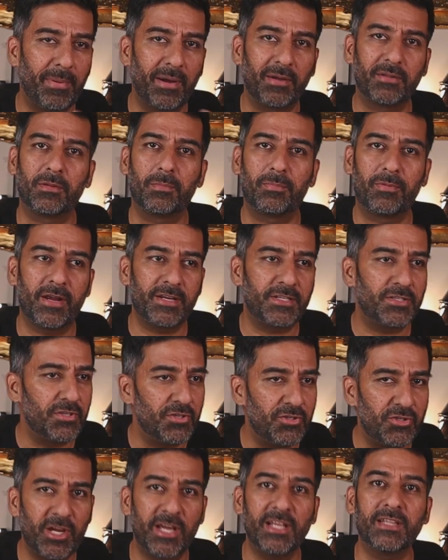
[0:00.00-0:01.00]
about the
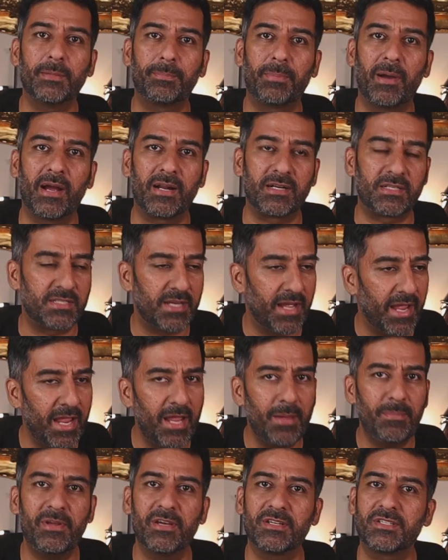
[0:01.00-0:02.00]
brakes, change the pads.
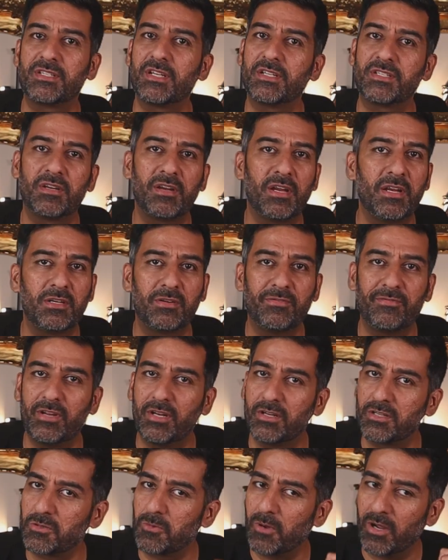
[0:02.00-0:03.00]
ABS doesn't
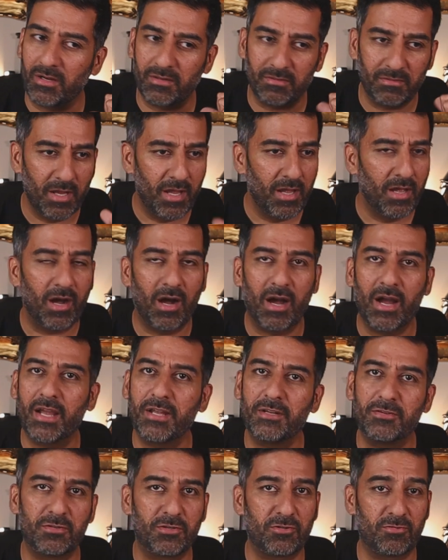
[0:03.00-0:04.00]
intervene as well.
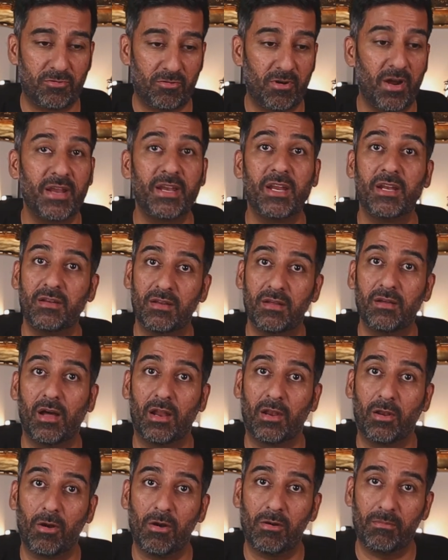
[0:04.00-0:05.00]
I tried it
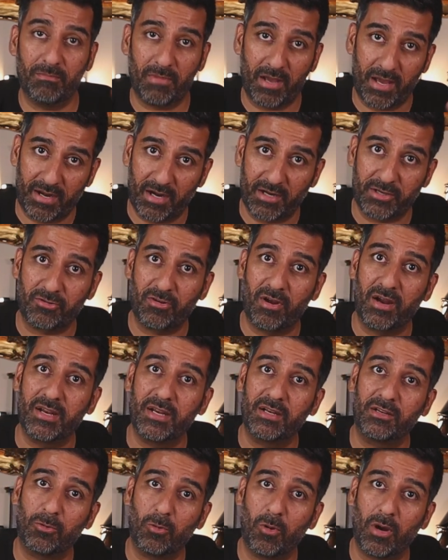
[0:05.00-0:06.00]
a lot and I
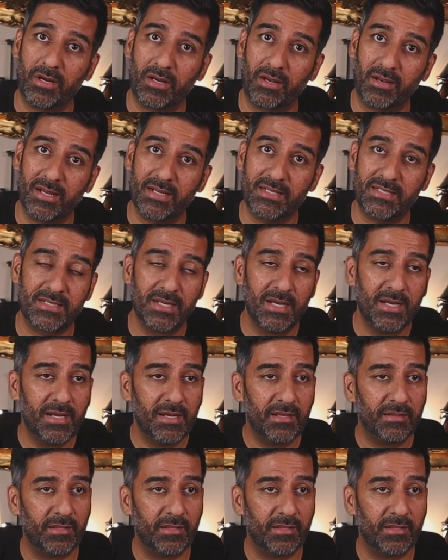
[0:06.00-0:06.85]
tried it quite less.